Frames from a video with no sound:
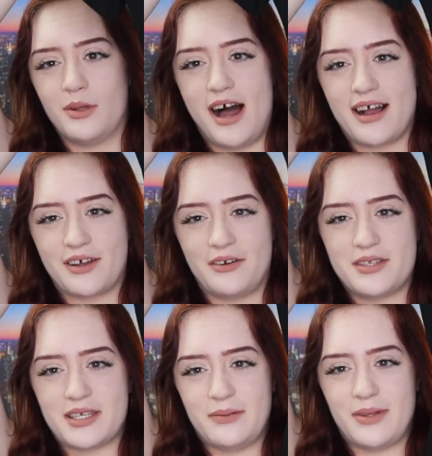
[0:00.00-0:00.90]
black. I don't know
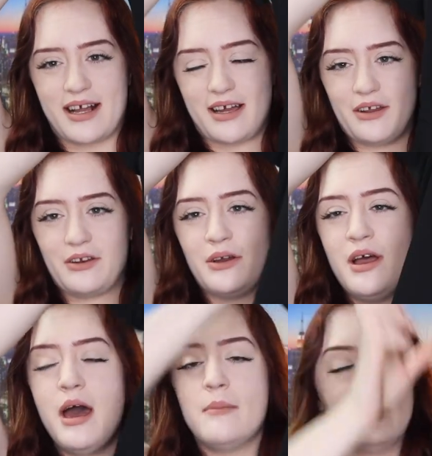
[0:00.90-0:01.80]
it's gonna black out on you.
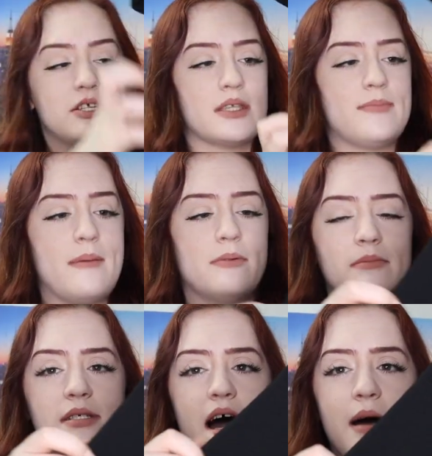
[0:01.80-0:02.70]
But just a
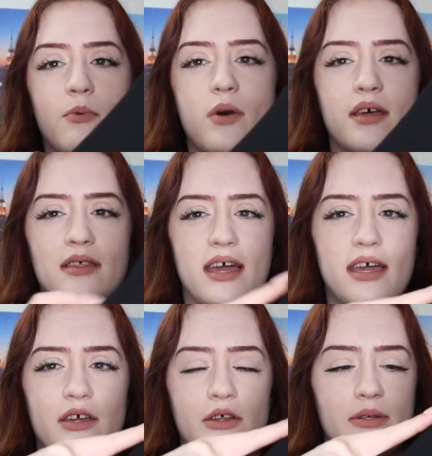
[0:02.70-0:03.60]
peplum top with
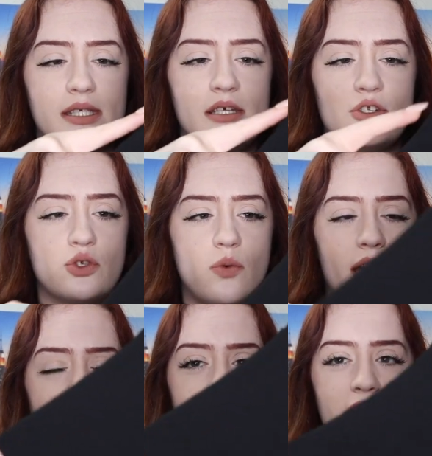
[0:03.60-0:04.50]
a, you know, cinched
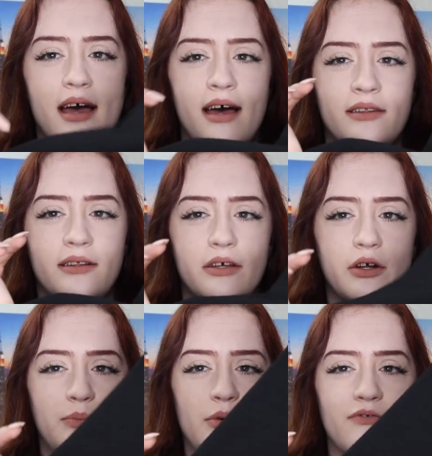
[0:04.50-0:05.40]
waist and the
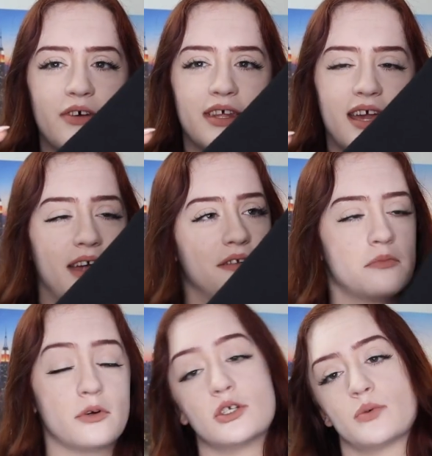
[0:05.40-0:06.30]
little poof on the
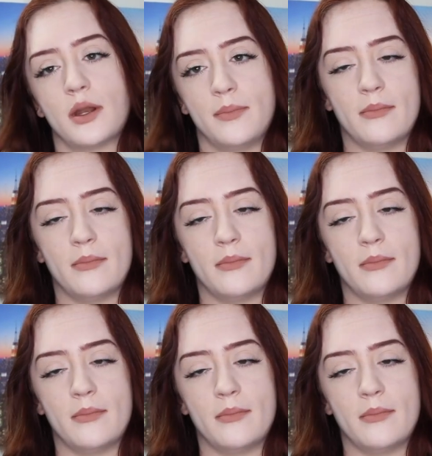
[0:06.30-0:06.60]
end, which is what a